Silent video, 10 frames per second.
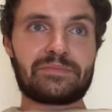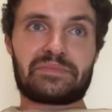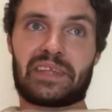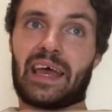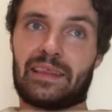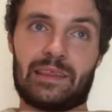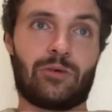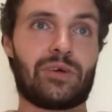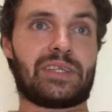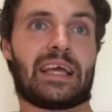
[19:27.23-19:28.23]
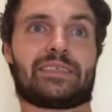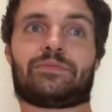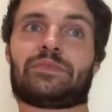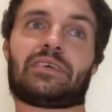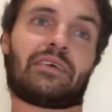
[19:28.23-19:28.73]
Then Lloyd gets
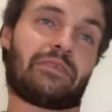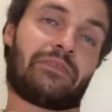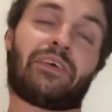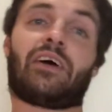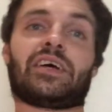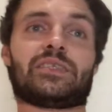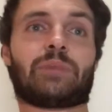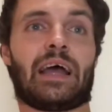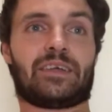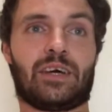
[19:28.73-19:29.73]
it together, he fires back.